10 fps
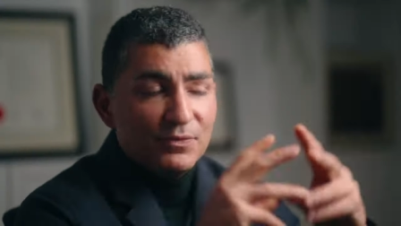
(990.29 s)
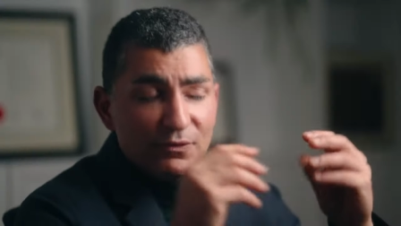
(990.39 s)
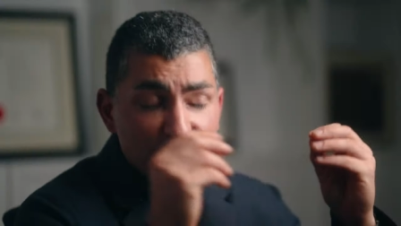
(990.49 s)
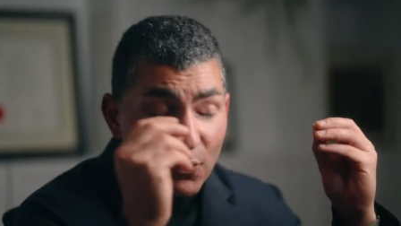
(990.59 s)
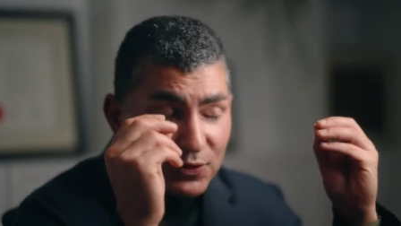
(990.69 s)

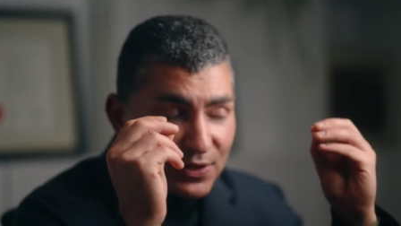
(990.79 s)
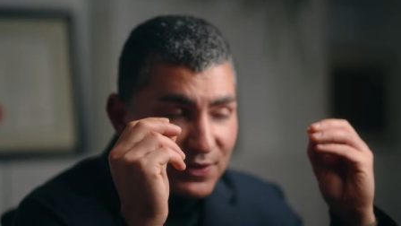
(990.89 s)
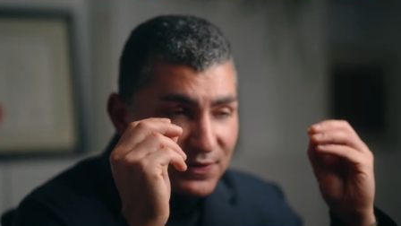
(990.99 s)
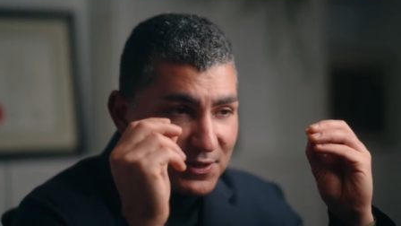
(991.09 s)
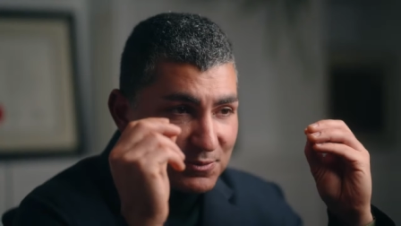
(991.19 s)
Folks,
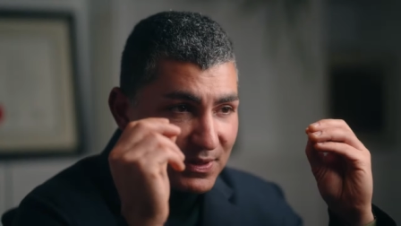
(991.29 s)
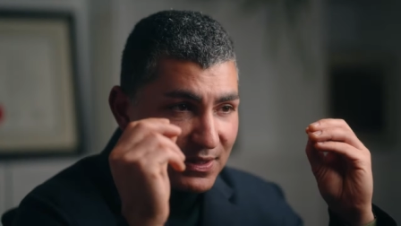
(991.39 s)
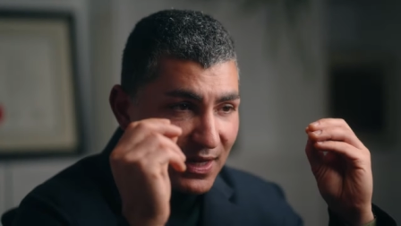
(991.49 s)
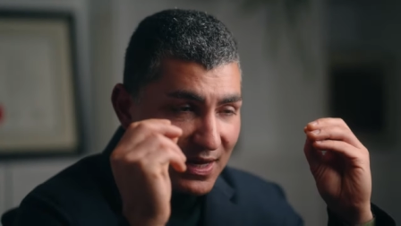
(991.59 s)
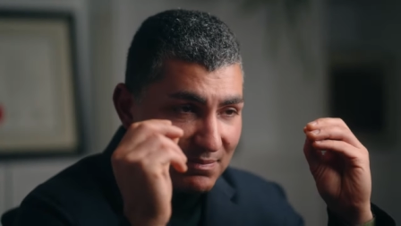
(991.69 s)
this has
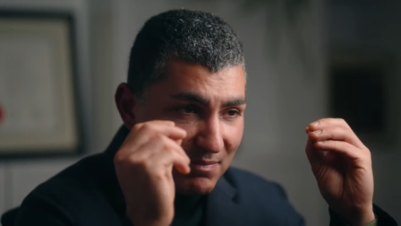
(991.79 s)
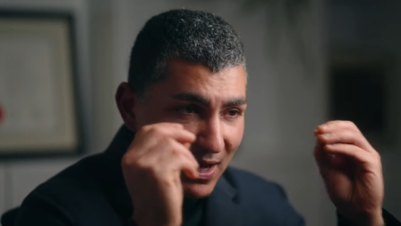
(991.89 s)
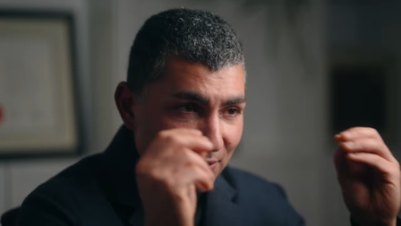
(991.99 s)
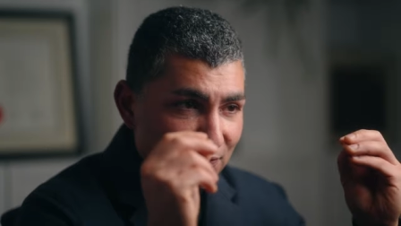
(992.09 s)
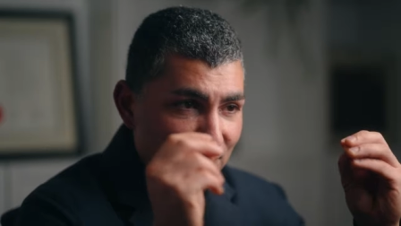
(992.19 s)
been a
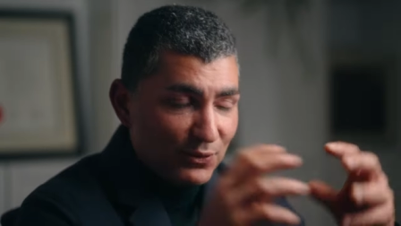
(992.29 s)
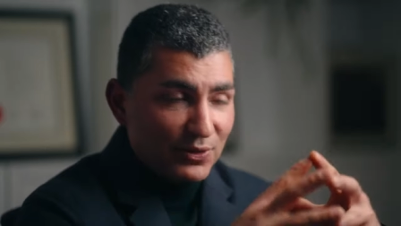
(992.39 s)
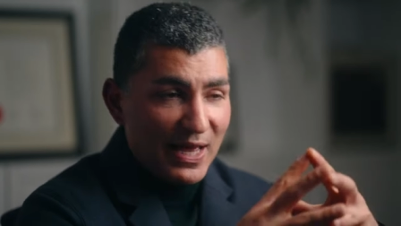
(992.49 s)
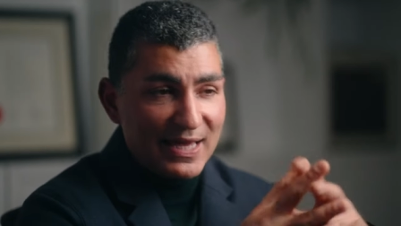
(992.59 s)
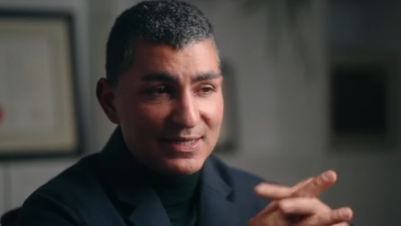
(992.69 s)

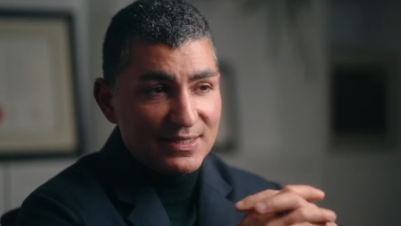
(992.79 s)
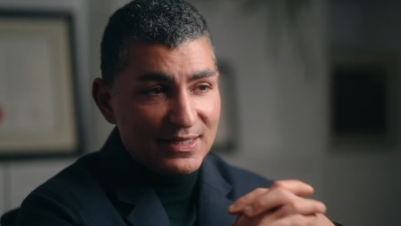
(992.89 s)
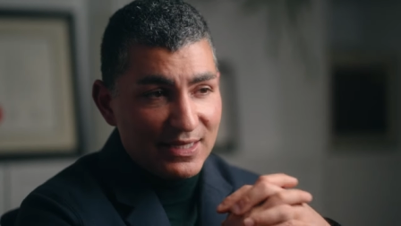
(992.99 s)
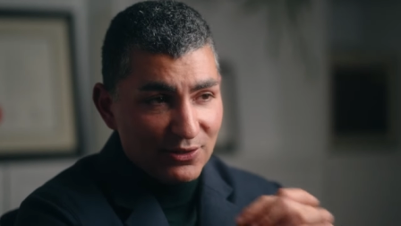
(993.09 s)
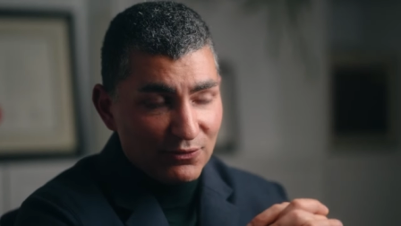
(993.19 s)
mouthful and
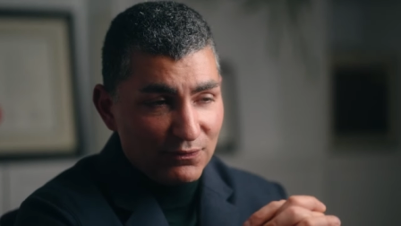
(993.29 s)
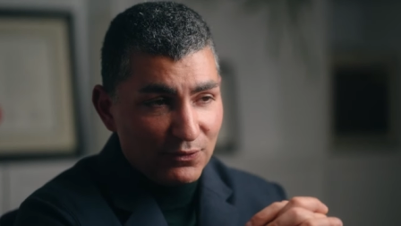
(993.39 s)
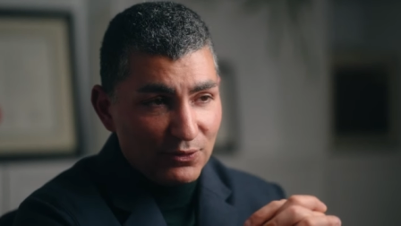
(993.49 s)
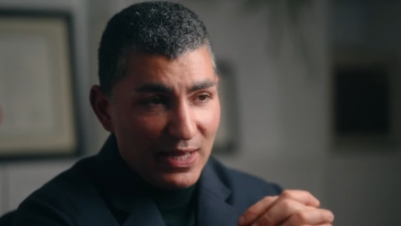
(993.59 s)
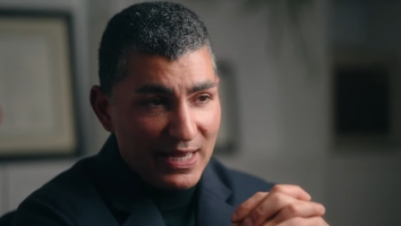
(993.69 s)
an earful,